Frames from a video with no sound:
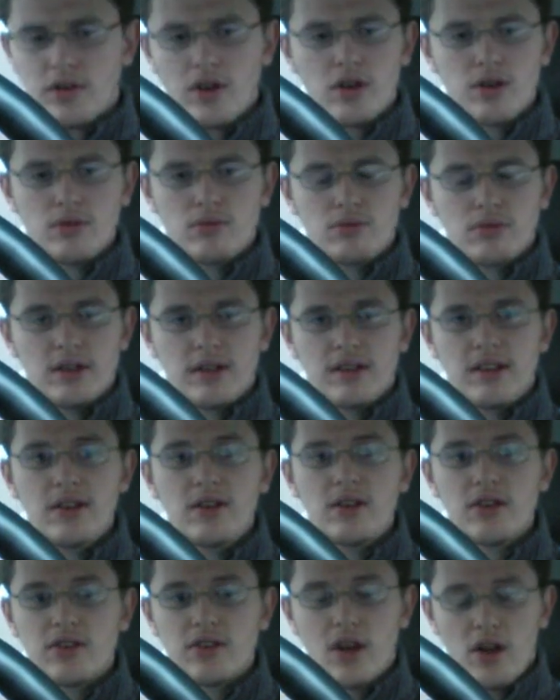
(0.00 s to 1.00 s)
So,
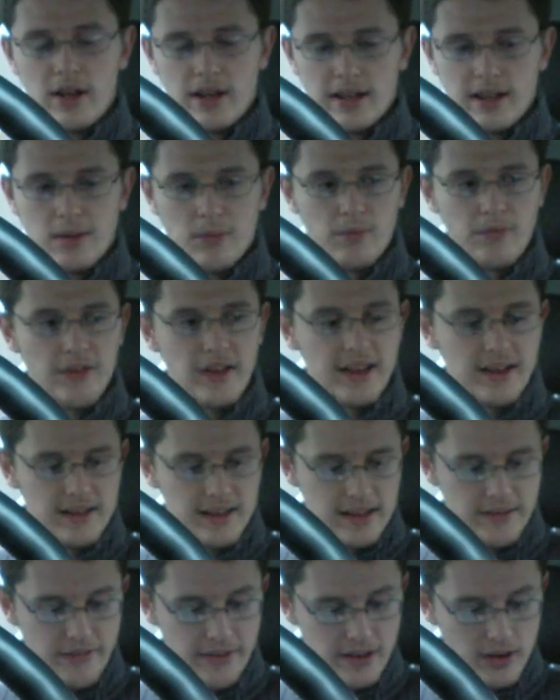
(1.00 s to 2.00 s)
interior styling,
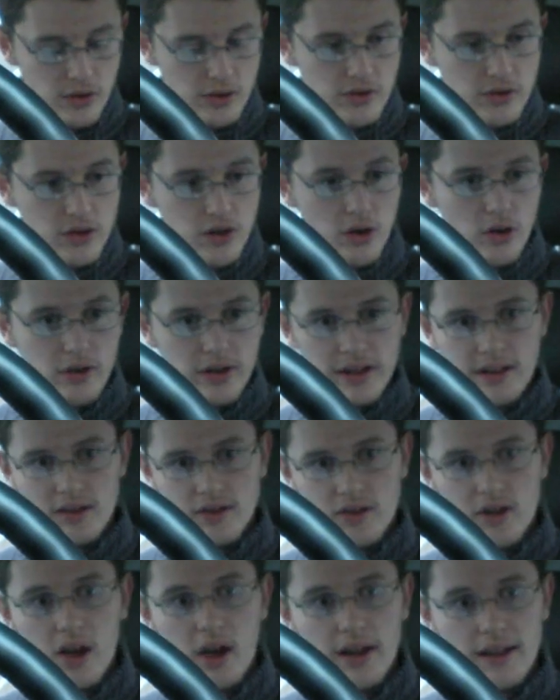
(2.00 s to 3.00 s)
if it looks good on the
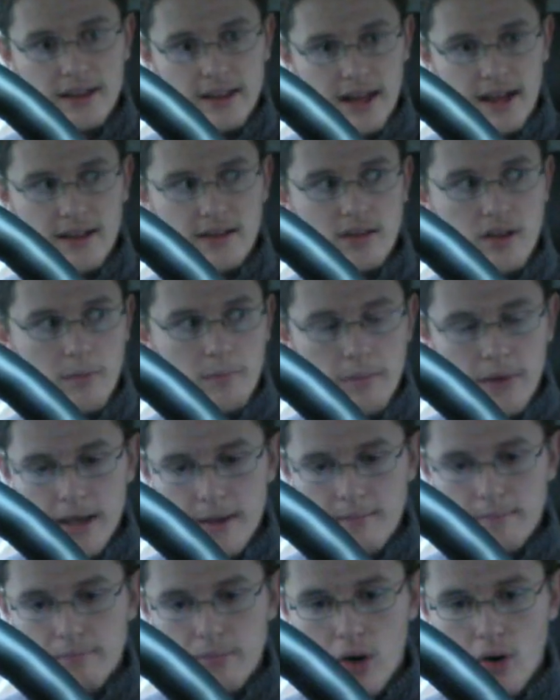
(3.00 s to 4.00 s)
inside, that's a
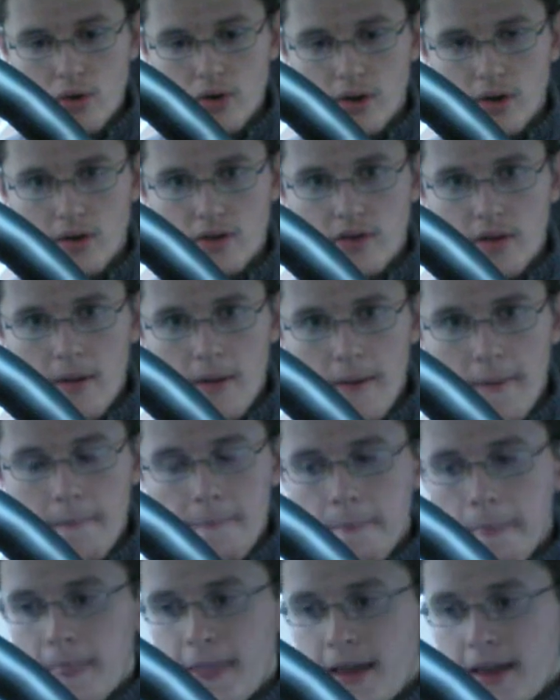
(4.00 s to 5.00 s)
big bonus.
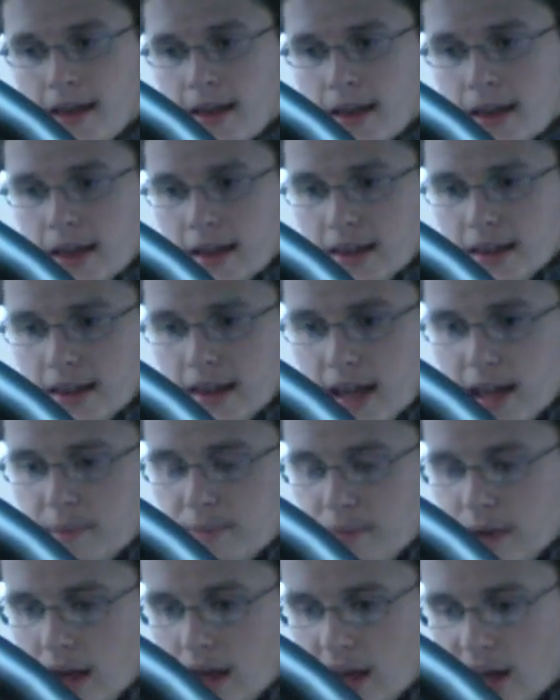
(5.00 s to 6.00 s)

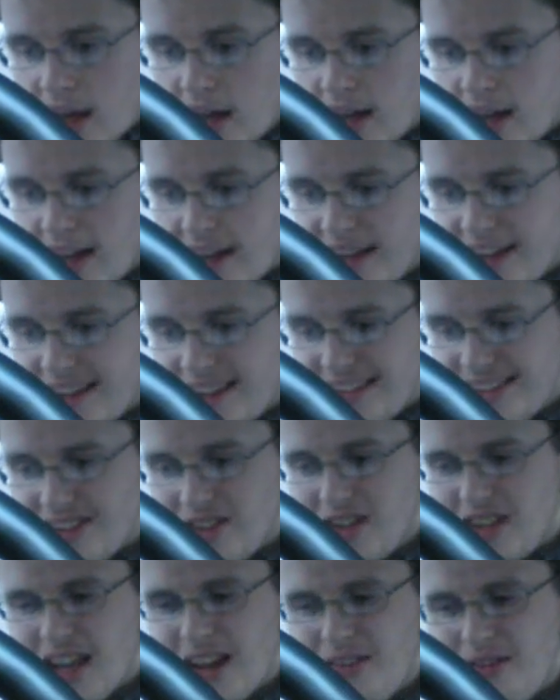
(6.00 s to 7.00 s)
Yet,
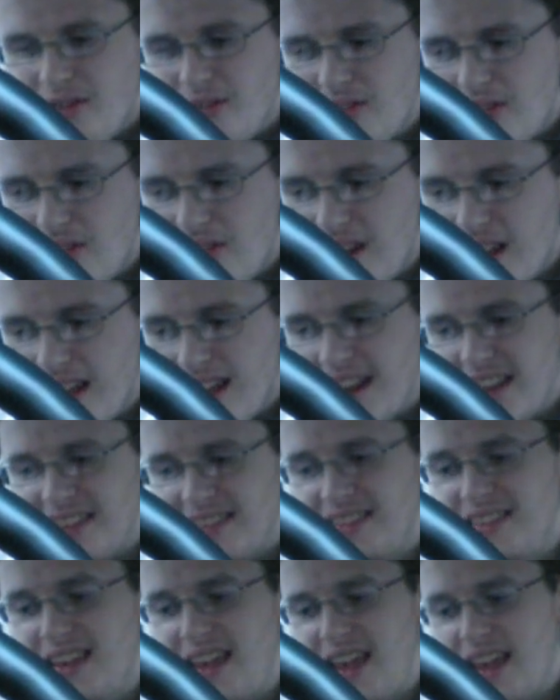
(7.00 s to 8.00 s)
so you can't
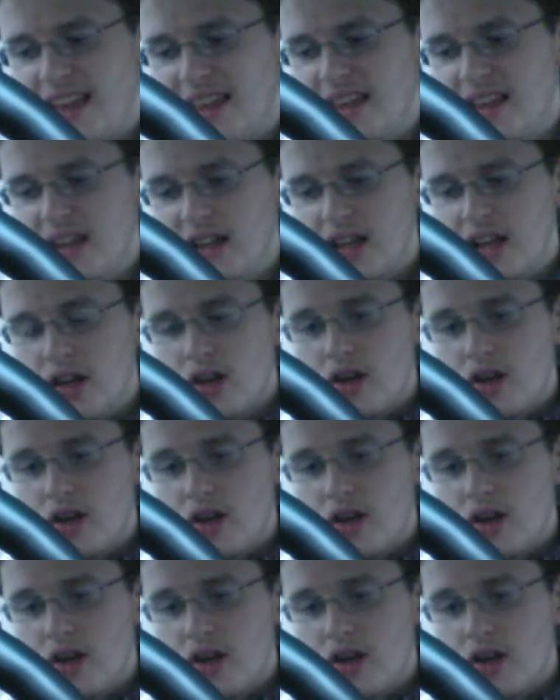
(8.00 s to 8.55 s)
really say